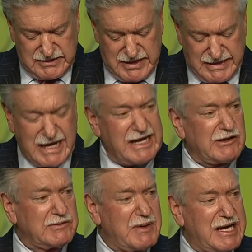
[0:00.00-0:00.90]
And I
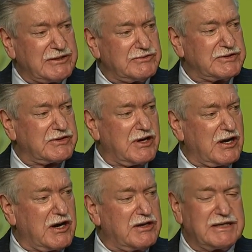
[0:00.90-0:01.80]
held my union
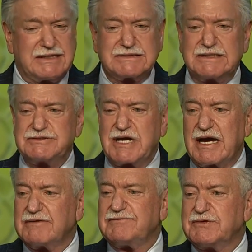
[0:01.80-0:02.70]
card at uh,
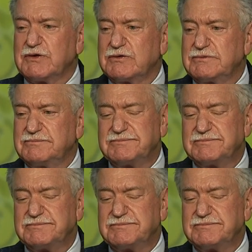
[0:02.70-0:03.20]
Giant Food,